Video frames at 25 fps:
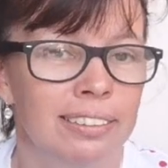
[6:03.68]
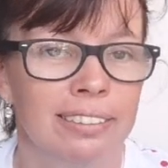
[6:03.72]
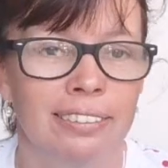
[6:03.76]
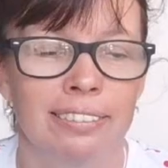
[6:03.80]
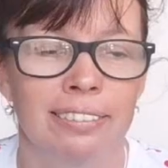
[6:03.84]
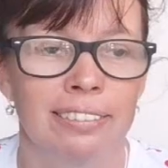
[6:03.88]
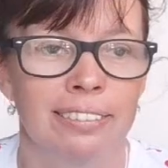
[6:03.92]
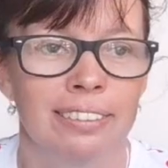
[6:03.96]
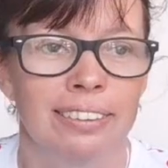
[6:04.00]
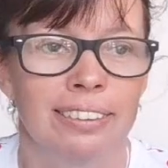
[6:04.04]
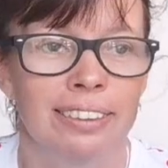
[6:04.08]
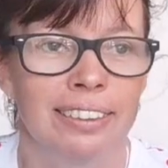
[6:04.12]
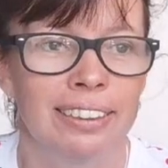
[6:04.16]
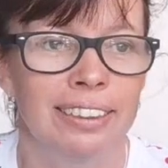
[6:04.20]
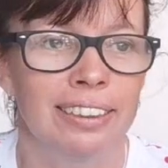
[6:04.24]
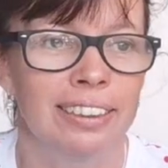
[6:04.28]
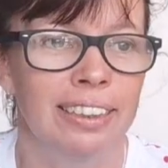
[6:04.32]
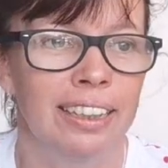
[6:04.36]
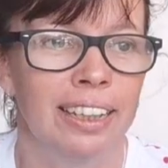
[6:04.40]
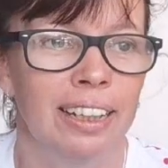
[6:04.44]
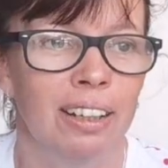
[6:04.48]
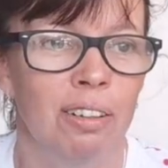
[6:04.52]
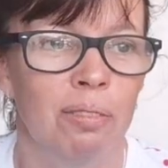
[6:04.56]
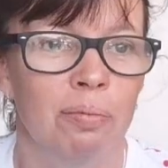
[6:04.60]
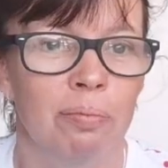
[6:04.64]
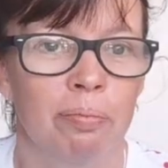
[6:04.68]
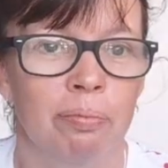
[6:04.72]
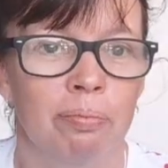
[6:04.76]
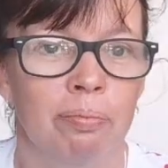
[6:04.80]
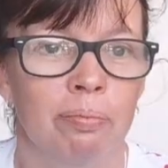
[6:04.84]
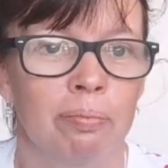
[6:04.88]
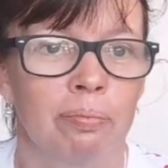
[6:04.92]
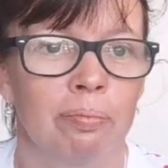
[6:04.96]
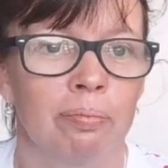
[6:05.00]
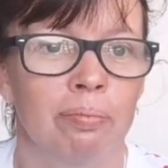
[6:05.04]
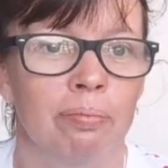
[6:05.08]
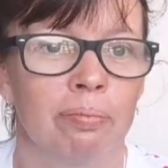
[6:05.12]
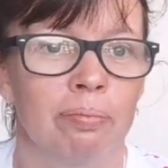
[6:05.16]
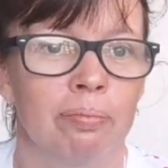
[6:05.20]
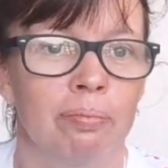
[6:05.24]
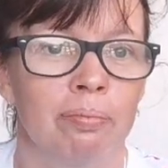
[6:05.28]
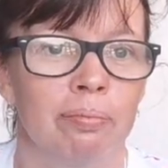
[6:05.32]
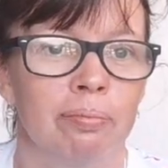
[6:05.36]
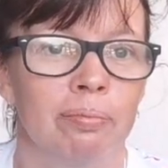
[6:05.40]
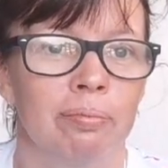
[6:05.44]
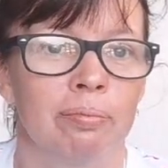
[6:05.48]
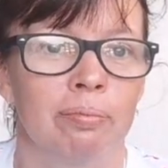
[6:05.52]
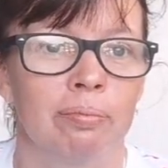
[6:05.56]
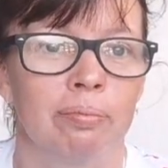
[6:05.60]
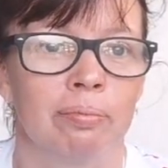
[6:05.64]

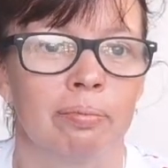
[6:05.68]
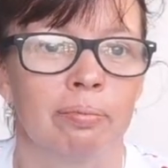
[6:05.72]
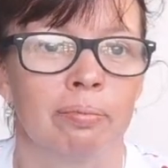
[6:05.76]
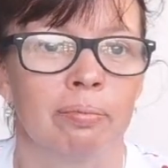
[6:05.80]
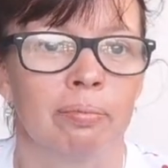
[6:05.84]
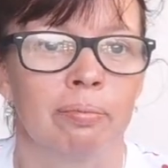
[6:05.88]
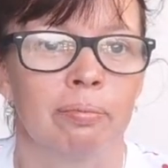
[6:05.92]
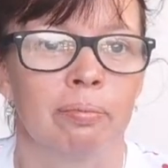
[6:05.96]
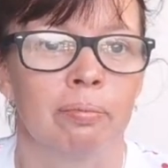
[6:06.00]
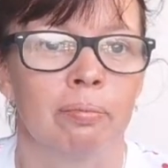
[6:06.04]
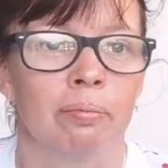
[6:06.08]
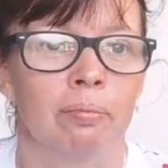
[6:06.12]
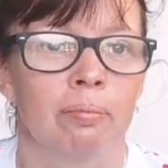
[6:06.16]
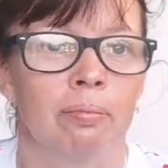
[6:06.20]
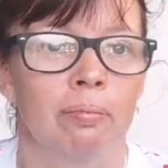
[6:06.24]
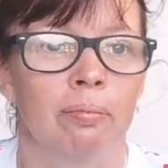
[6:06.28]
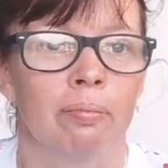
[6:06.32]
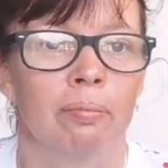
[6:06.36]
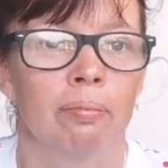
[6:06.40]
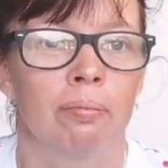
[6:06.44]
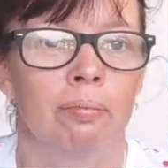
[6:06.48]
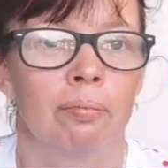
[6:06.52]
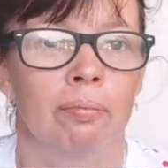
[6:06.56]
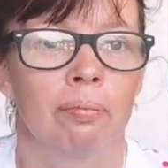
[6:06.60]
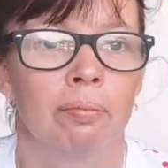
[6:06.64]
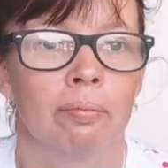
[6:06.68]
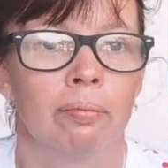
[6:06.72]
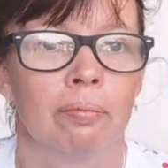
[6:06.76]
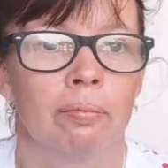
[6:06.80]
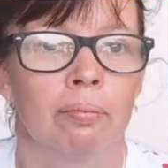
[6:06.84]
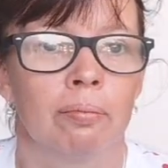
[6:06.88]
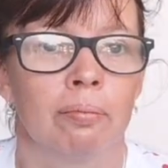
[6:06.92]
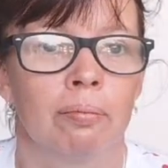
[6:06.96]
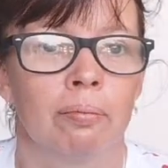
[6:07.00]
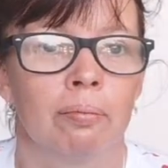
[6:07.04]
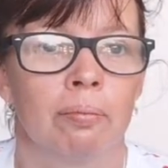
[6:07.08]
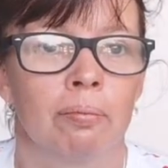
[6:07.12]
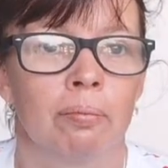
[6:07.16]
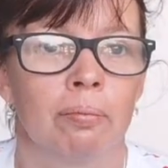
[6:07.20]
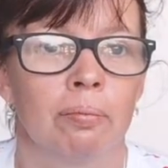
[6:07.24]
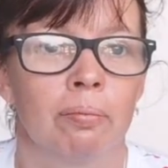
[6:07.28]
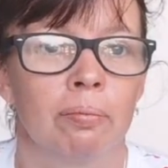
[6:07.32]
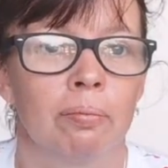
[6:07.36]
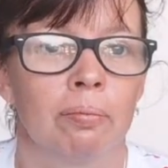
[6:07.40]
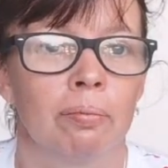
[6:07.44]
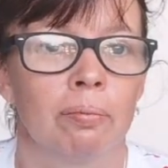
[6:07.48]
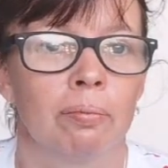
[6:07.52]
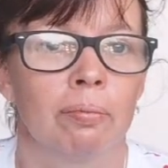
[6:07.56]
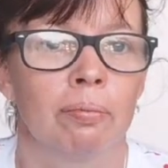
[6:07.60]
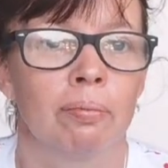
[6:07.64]

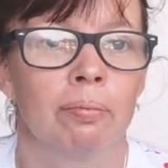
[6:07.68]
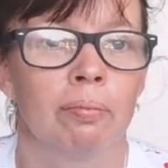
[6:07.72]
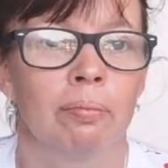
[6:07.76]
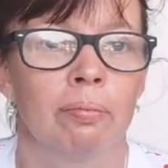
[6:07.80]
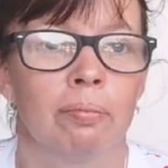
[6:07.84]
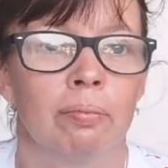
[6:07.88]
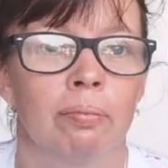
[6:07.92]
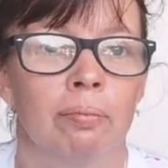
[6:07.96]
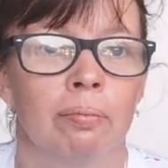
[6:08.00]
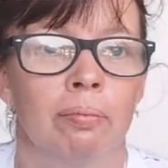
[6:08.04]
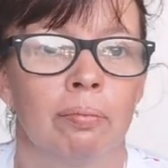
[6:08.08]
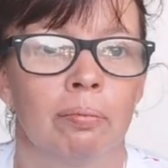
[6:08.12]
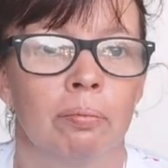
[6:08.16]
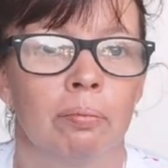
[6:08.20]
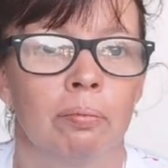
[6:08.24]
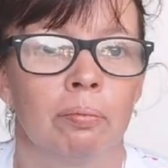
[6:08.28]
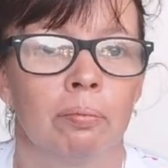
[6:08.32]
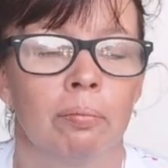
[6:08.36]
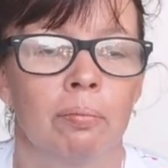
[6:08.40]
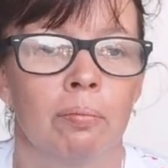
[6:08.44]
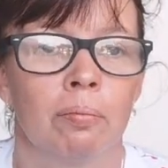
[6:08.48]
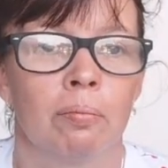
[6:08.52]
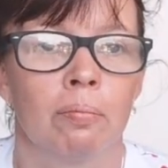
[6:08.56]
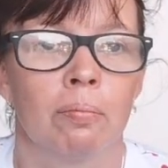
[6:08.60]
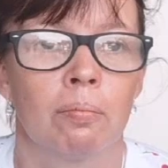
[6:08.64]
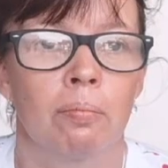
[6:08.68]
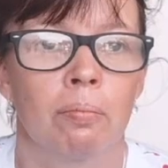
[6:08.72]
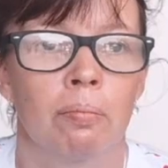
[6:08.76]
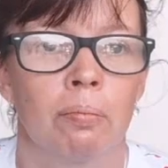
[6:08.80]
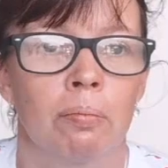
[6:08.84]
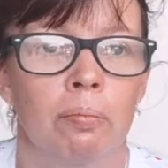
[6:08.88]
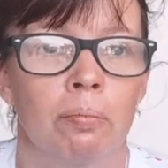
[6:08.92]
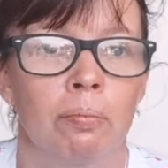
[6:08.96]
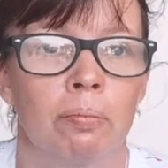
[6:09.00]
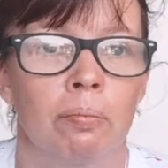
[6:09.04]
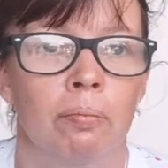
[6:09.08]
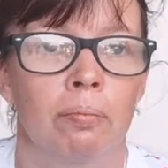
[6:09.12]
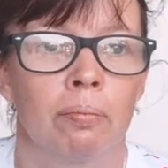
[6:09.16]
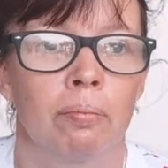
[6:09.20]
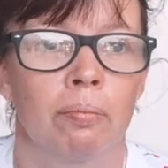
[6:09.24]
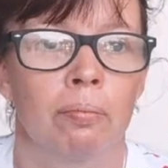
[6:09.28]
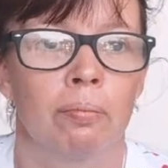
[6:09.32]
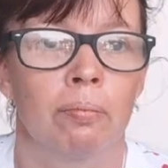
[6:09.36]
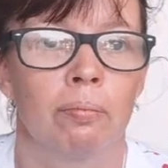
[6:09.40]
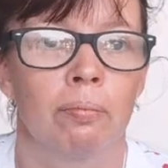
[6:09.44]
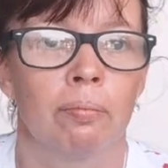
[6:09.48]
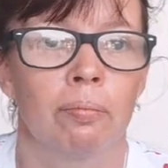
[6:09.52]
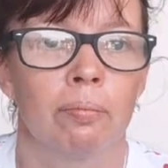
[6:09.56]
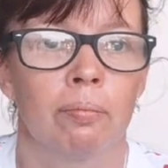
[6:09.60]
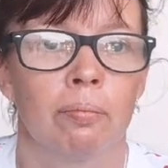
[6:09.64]

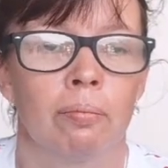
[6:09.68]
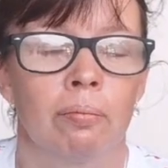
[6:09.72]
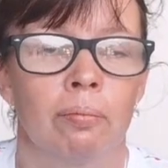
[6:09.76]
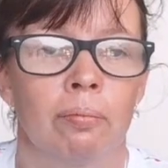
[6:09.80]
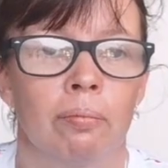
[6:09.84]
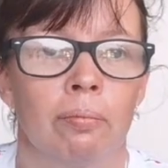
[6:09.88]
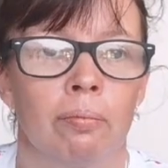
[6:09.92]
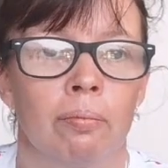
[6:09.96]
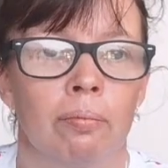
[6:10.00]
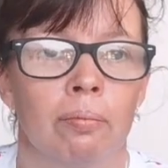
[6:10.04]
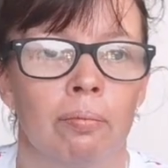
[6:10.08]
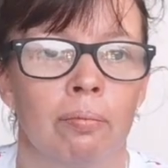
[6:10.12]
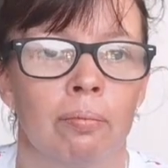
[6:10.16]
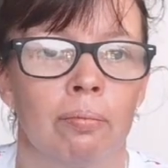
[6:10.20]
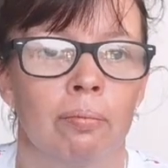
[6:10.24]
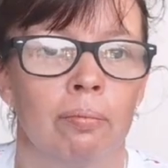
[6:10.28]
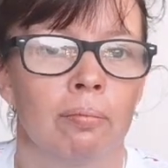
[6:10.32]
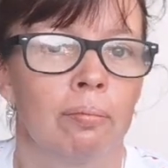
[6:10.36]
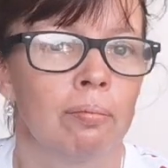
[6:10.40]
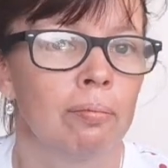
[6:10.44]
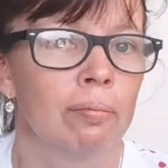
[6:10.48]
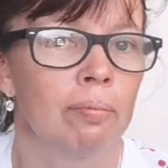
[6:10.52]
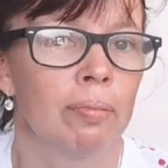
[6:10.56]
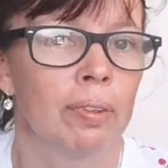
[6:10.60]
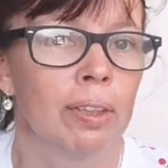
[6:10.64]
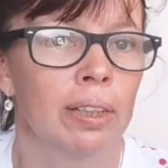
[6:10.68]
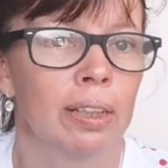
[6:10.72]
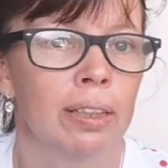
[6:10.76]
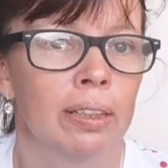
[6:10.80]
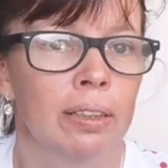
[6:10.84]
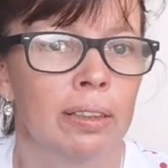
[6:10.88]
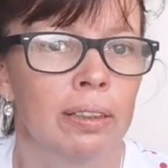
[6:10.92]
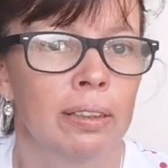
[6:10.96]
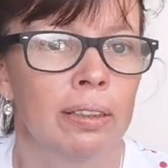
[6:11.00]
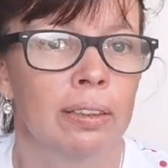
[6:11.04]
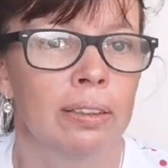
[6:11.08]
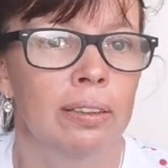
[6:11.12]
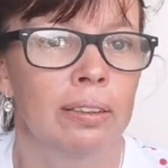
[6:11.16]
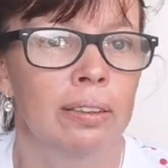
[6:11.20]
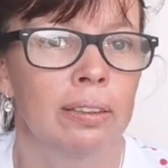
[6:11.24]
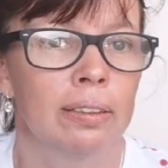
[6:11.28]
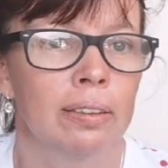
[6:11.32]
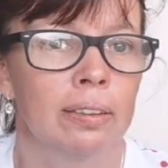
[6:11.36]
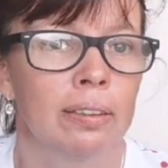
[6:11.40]
No words are spoken by the person on screen.